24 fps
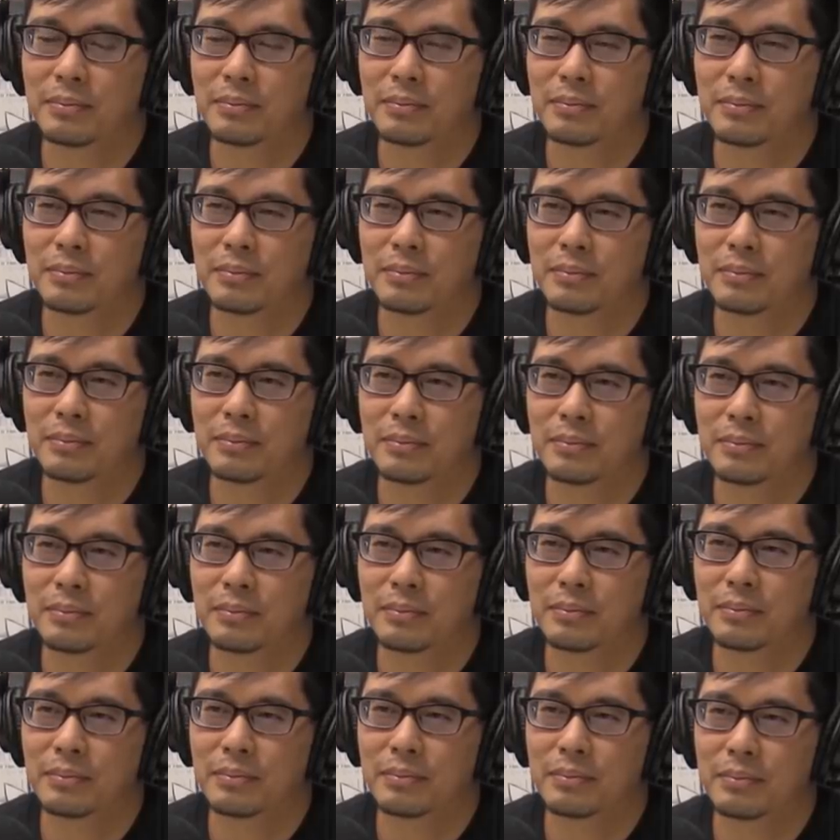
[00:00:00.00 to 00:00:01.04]

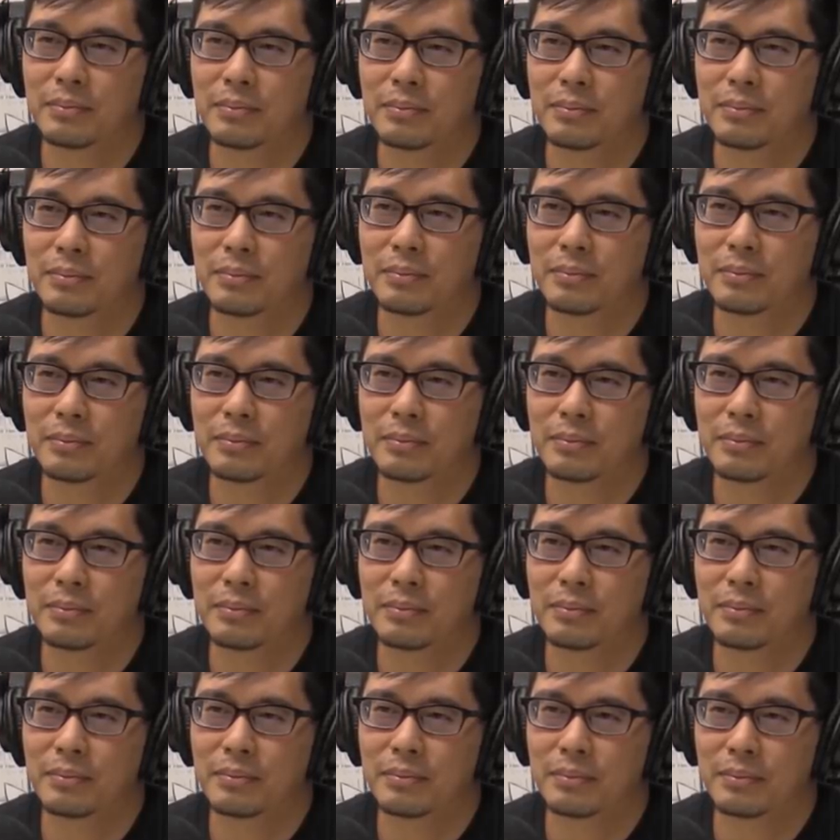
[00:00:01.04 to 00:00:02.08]

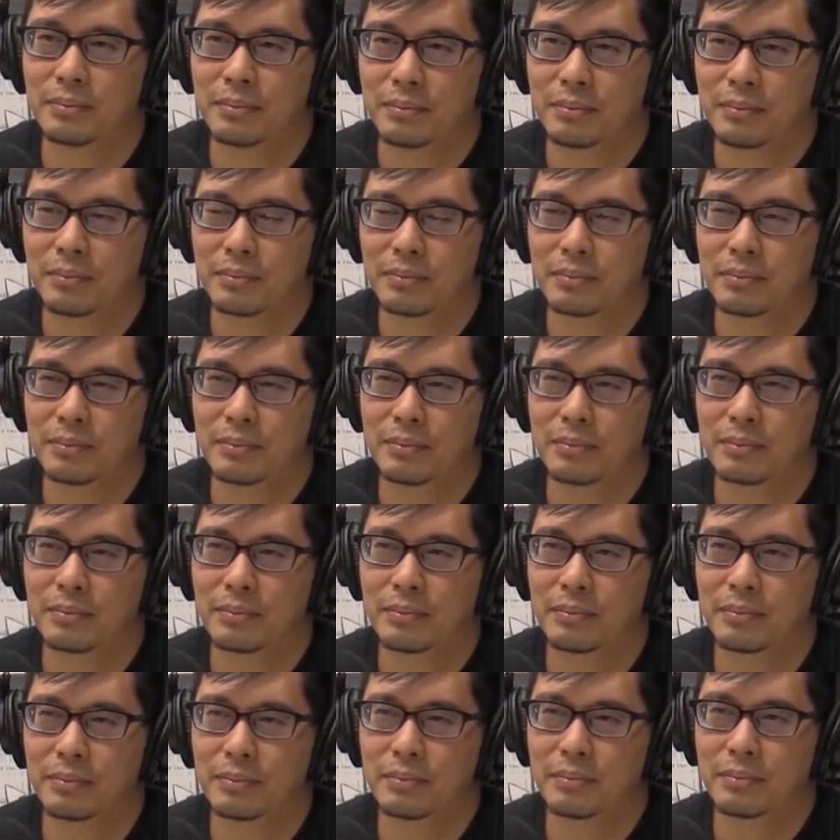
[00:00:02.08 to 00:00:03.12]

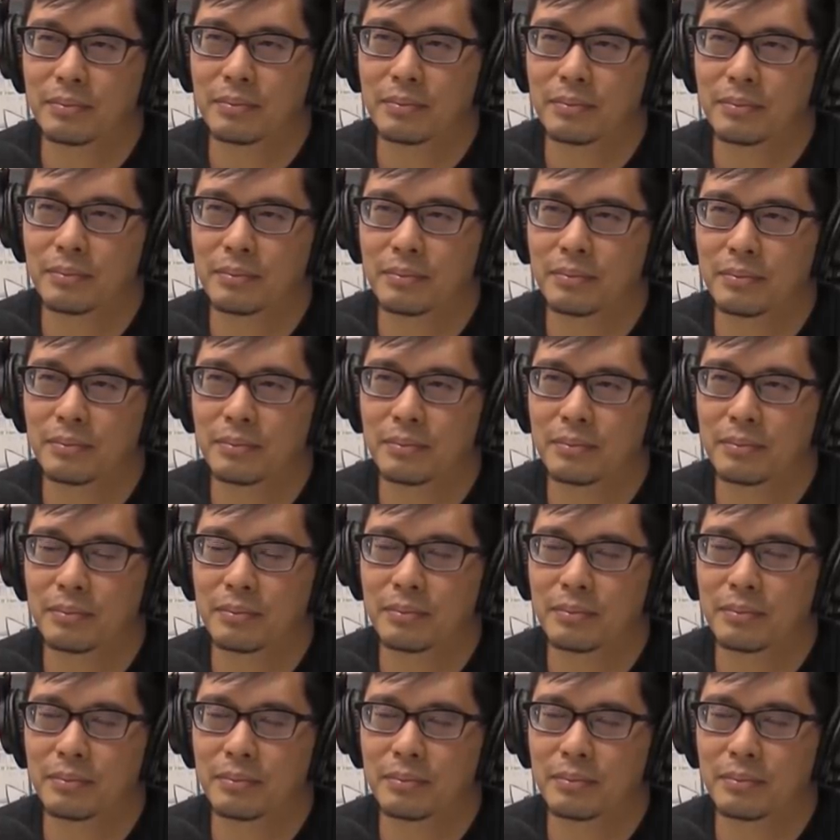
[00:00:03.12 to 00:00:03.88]
The person shown says nothing.